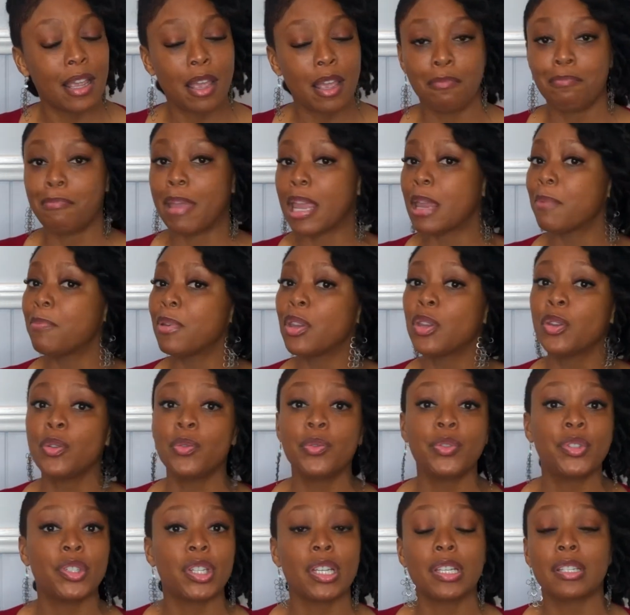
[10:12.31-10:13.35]
Maybe you
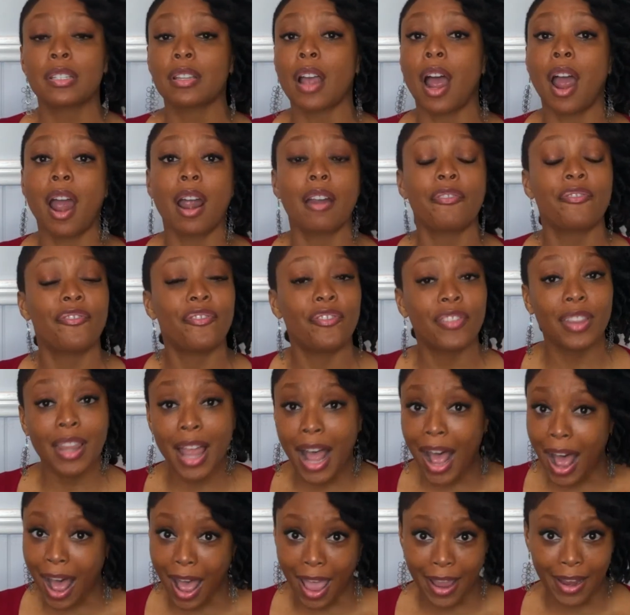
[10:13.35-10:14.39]
just are
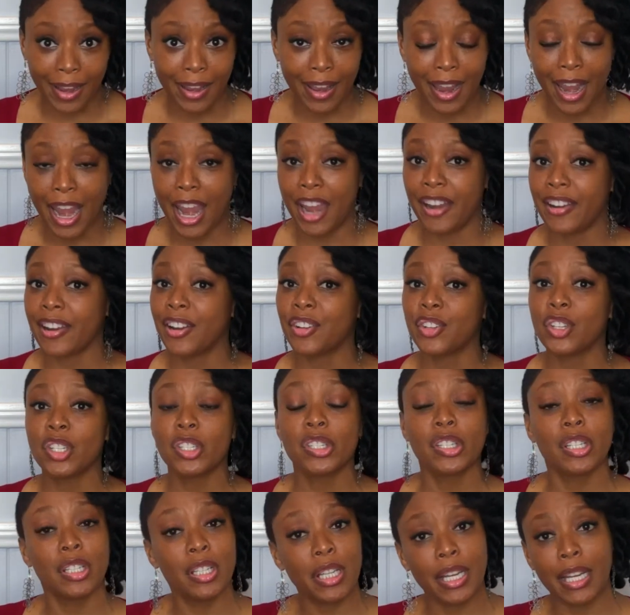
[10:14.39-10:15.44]
fly and they're
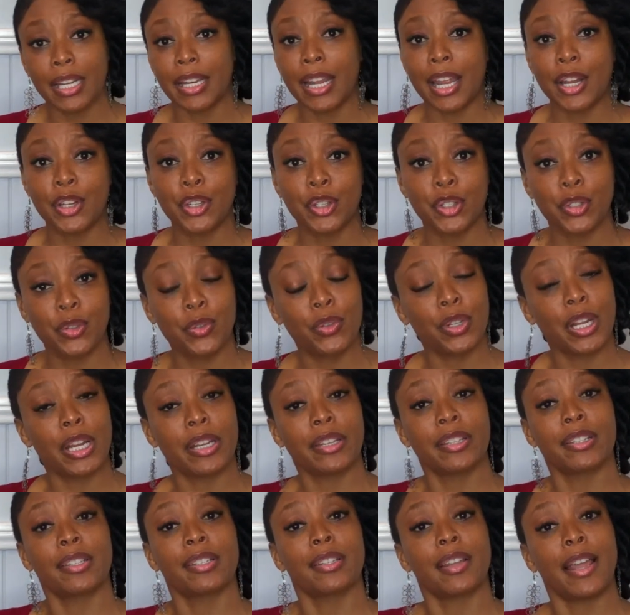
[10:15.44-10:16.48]
just looking at you and they're
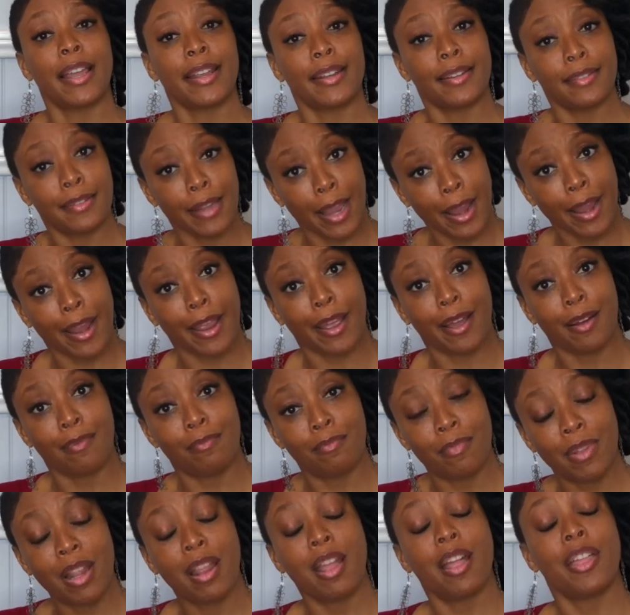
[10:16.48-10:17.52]
just like, damn,
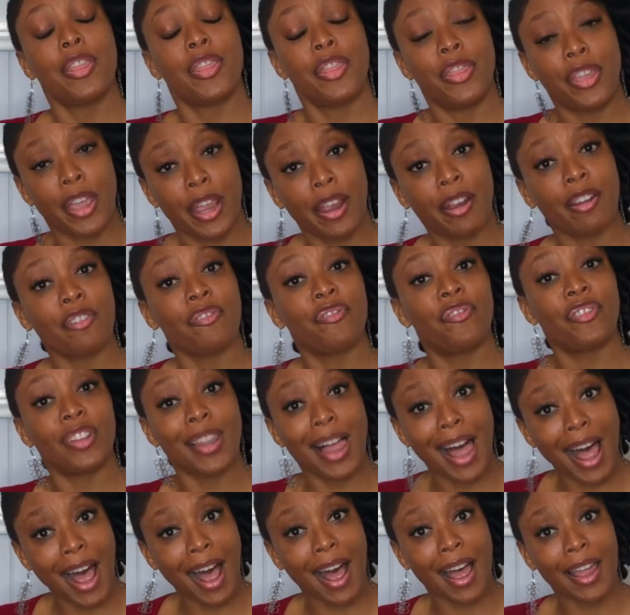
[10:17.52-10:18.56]
they're
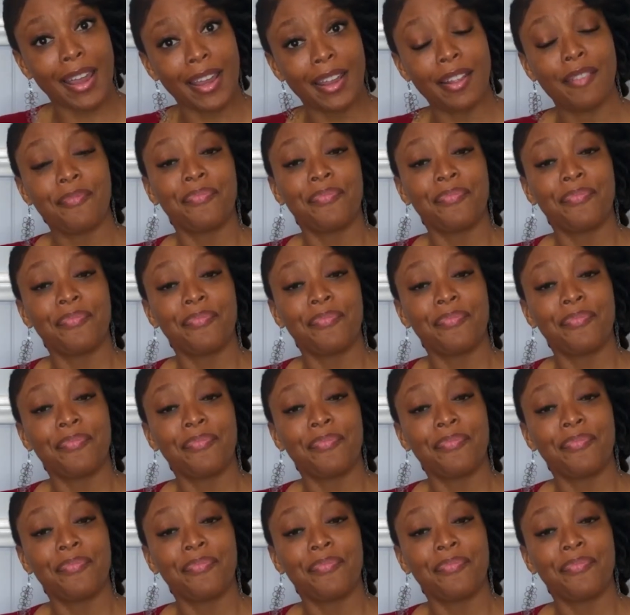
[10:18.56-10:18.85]
fly.